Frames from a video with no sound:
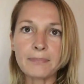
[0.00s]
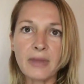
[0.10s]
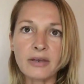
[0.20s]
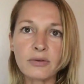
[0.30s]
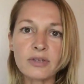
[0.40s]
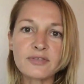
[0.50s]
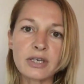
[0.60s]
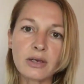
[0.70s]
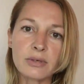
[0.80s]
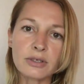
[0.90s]
I know this
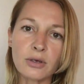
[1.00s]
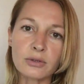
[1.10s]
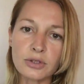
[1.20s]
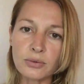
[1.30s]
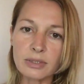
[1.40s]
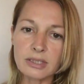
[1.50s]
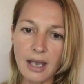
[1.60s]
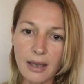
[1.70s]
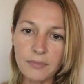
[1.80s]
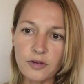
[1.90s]
video didn't go too in
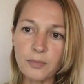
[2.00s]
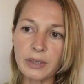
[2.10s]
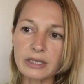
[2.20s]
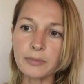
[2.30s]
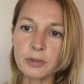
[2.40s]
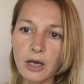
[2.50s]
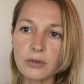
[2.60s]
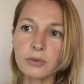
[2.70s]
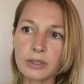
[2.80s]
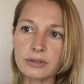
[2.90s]
depth, but the
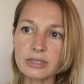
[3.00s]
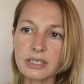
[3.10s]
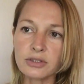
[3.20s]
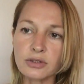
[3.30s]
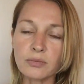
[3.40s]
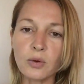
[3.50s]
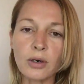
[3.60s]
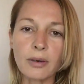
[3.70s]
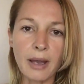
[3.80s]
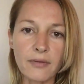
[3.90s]
blog will teach you
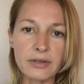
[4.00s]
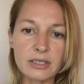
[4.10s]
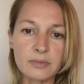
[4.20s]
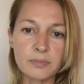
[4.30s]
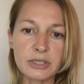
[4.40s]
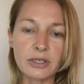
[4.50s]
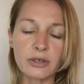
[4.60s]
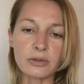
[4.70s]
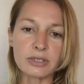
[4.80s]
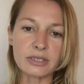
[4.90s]
more about this
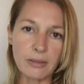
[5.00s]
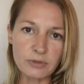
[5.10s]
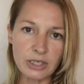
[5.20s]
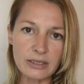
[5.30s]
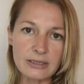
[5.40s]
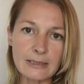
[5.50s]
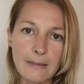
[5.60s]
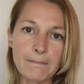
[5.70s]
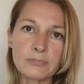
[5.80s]
particular subject.